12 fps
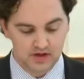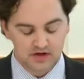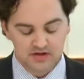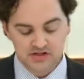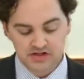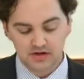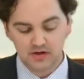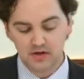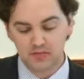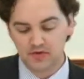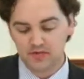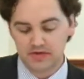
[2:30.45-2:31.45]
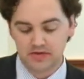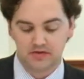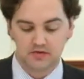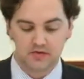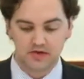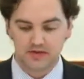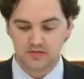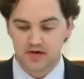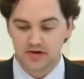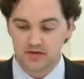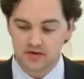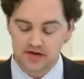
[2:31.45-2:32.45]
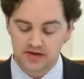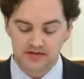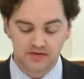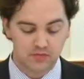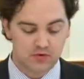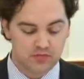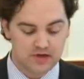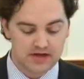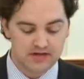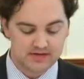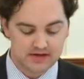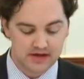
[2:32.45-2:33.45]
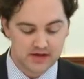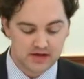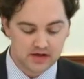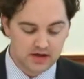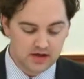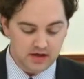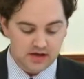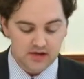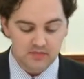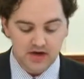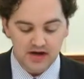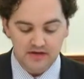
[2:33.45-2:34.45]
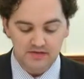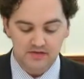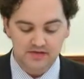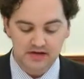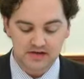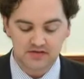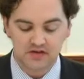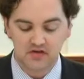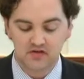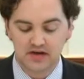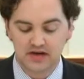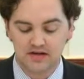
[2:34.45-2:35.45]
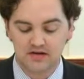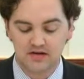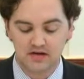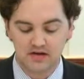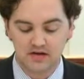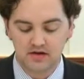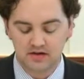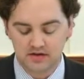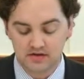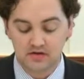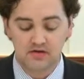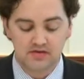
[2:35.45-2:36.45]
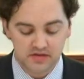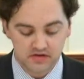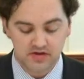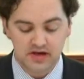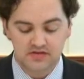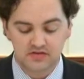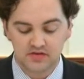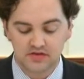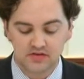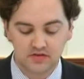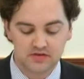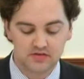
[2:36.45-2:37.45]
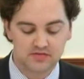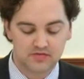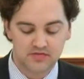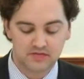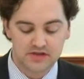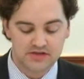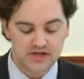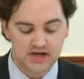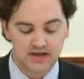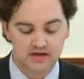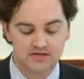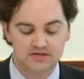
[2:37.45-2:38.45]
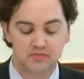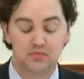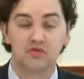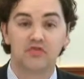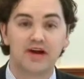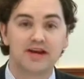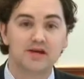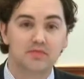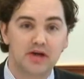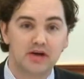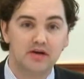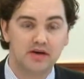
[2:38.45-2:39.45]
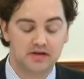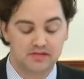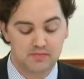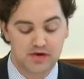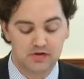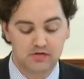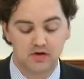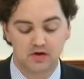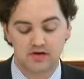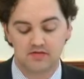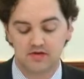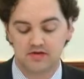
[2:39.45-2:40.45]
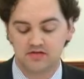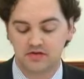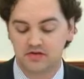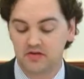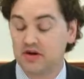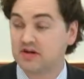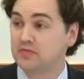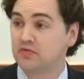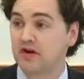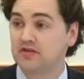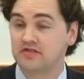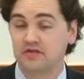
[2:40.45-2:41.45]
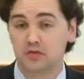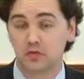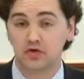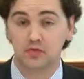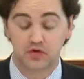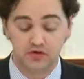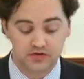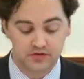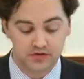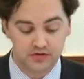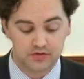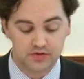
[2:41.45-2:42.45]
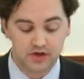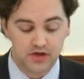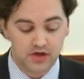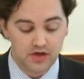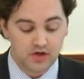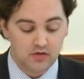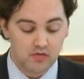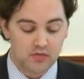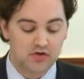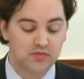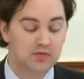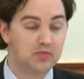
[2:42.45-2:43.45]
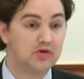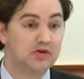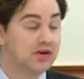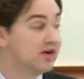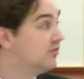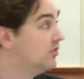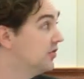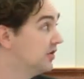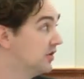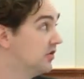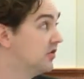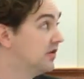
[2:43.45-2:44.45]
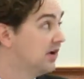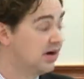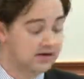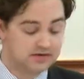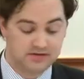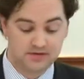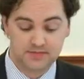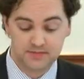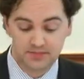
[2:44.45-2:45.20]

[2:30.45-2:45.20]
To share a little bit with you quickly about Kaiser Permanente. Kaiser was actually created, the creation resulted from the challenge of providing Americans medical coverage during the Great Depression and World War II, when most people could not afford to go to a doctor.